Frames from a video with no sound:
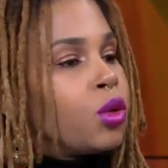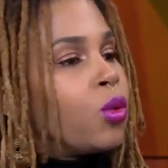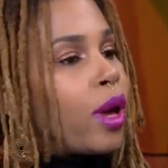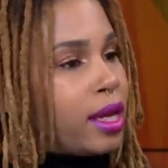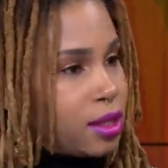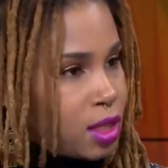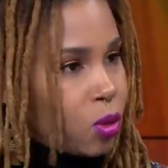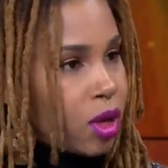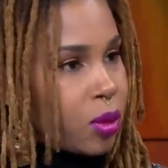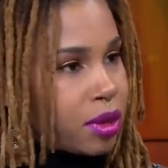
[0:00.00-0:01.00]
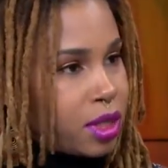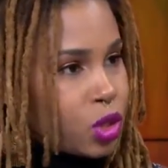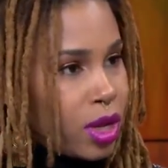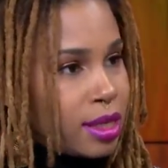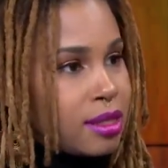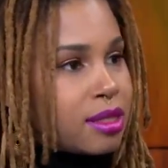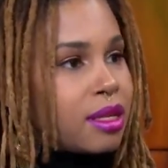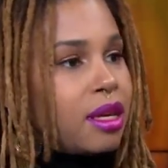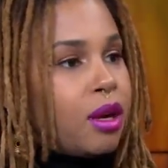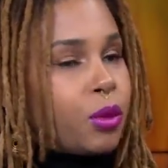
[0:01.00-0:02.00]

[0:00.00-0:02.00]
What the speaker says: new ways to work with the dress,